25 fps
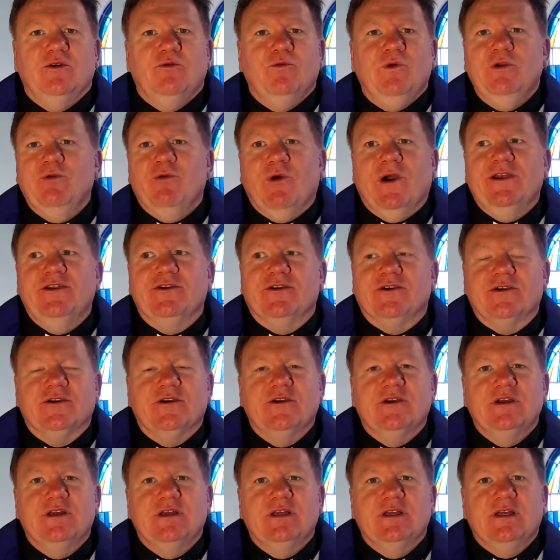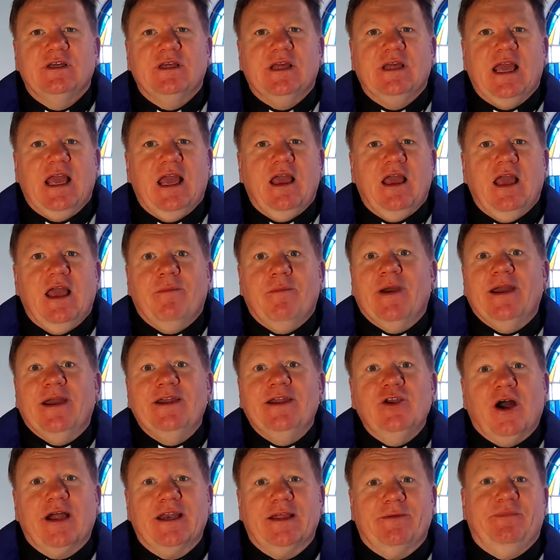we wonder, am I
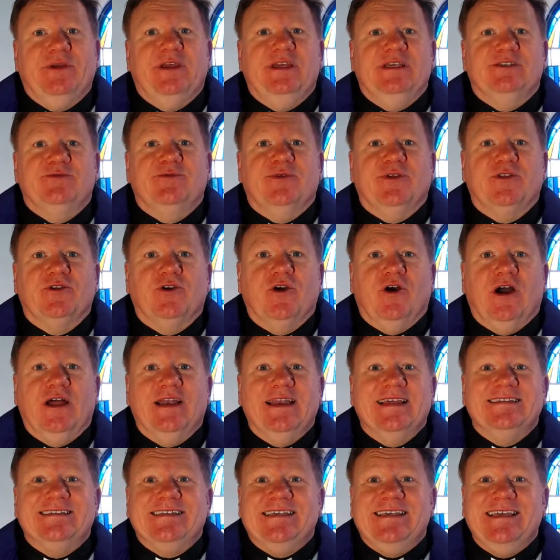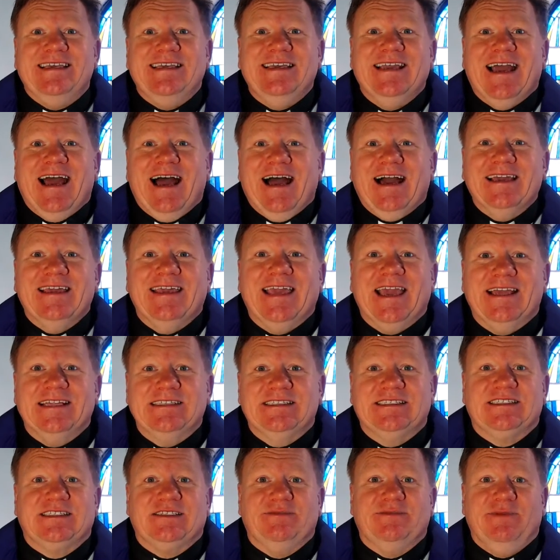not at peace with God? Is he
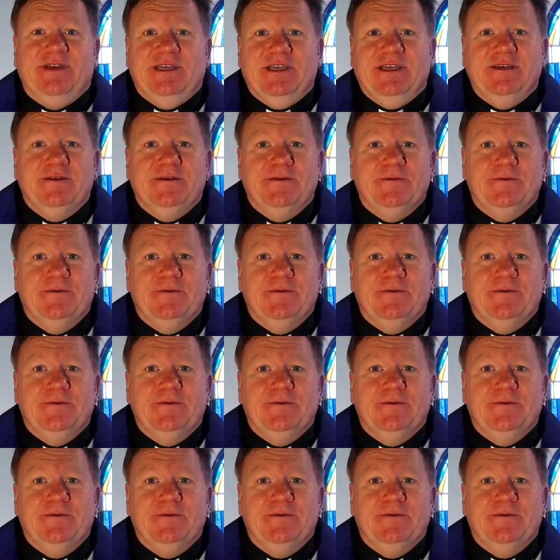against me?